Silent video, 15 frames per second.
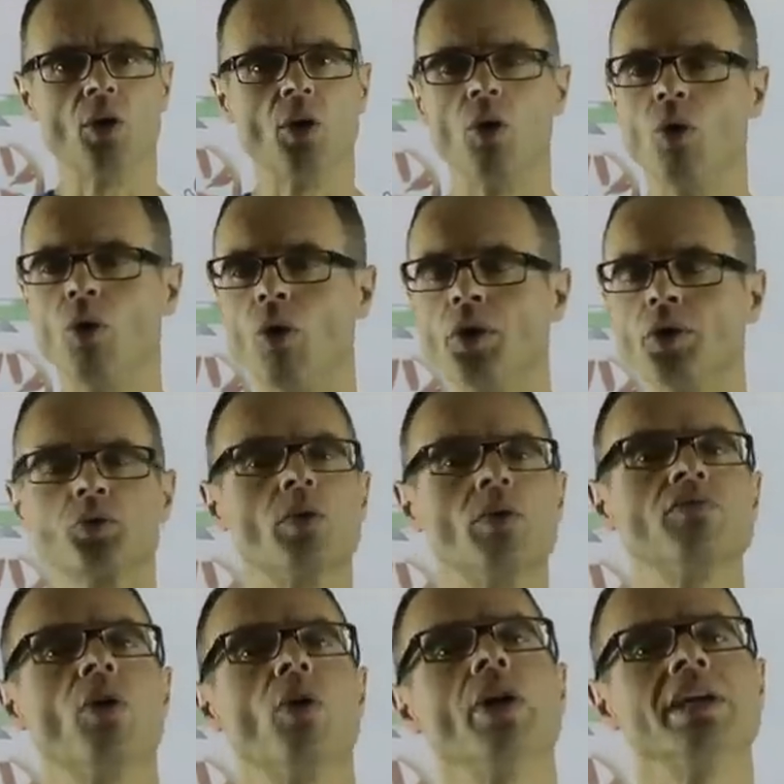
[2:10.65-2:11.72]
or to
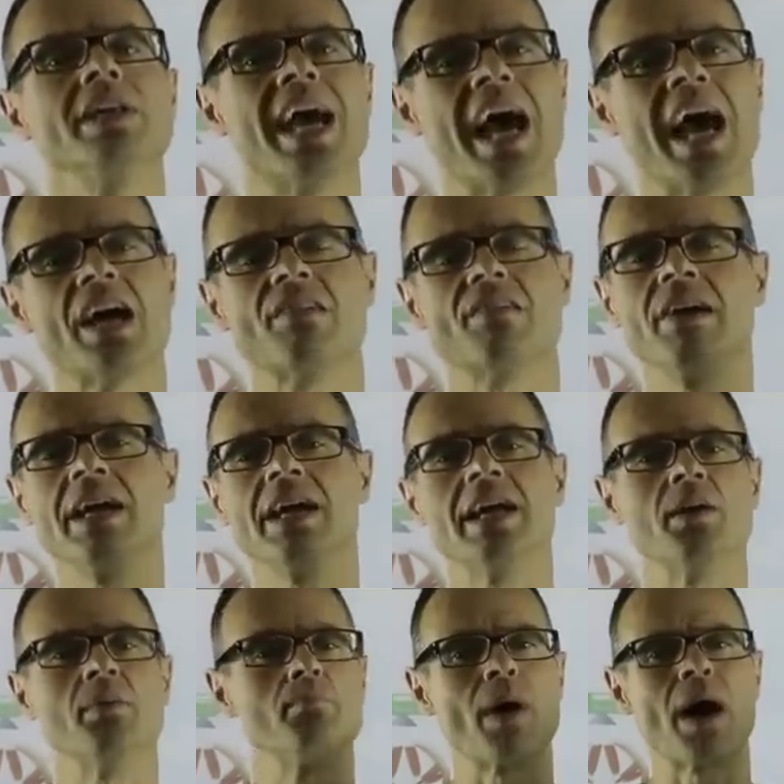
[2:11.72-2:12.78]
avoid airway
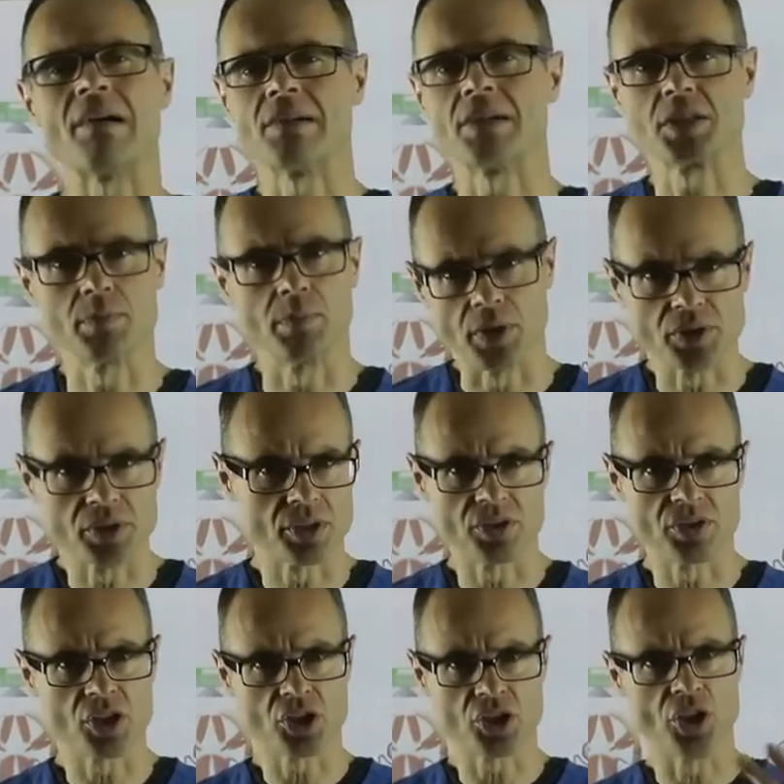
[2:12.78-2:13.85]
embarrassment,
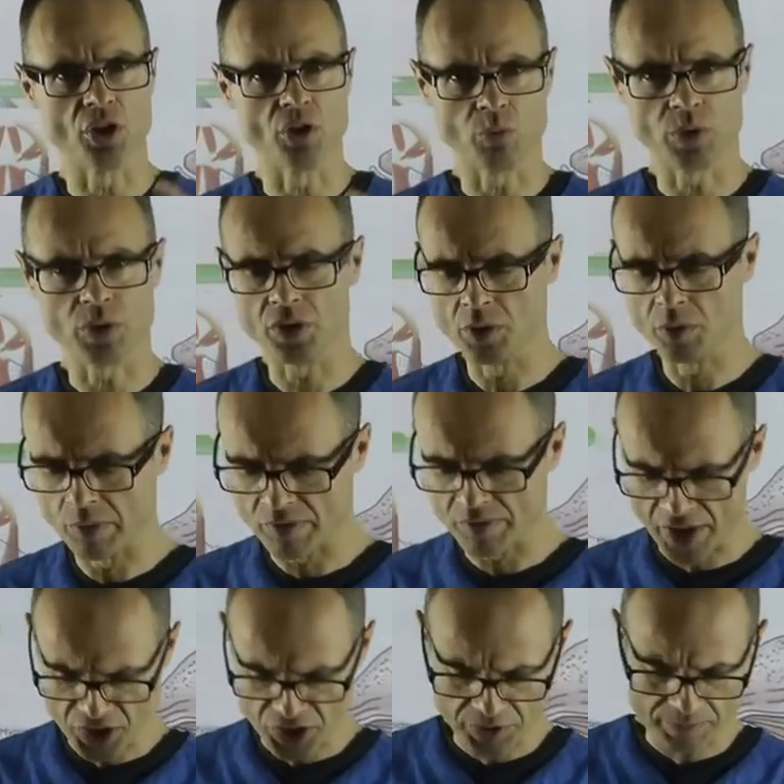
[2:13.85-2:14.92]
as it's known within the
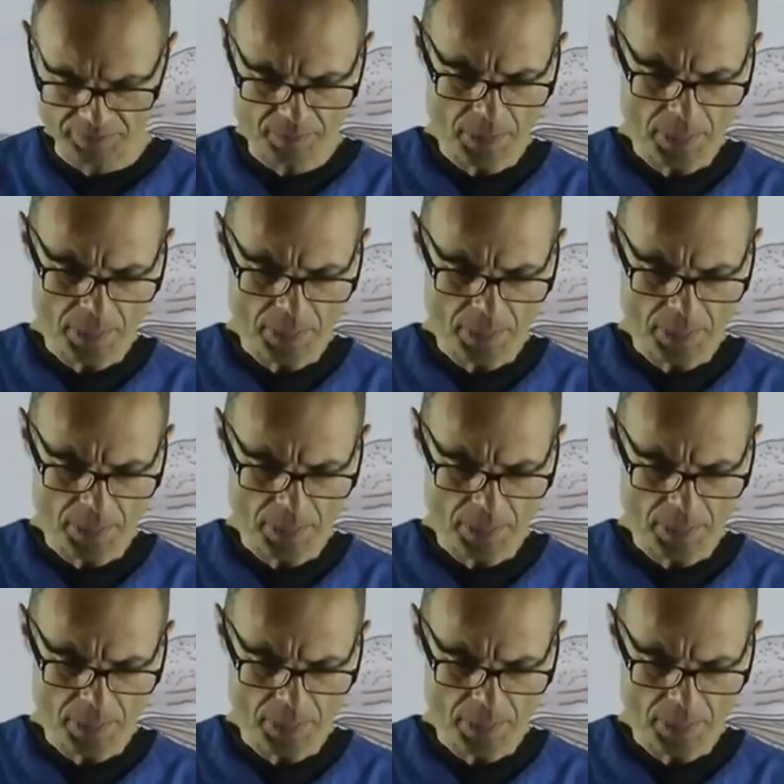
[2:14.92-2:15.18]
profession.